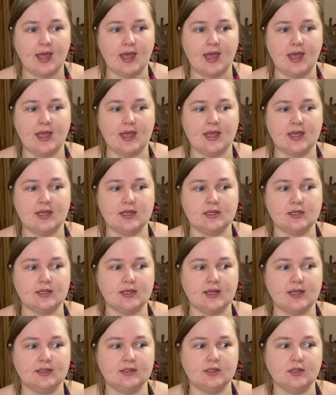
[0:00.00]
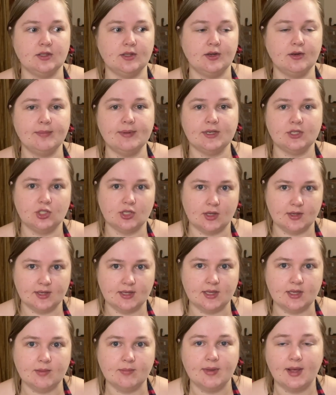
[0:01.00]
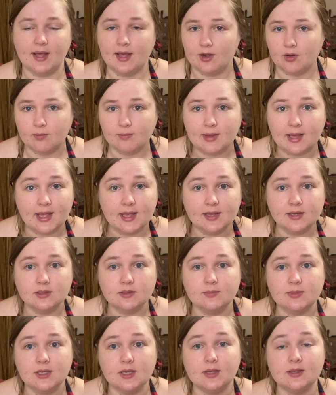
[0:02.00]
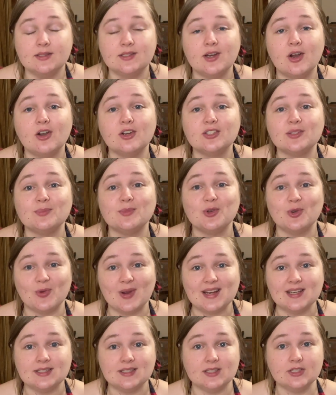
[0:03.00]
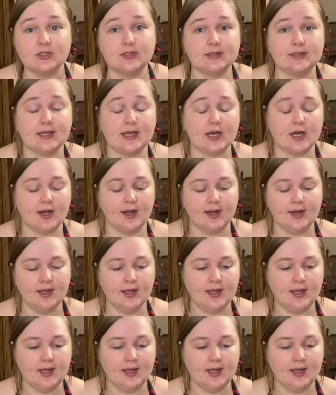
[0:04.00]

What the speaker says: And it's a little bit junky, but I don't mind because there are some great deals there.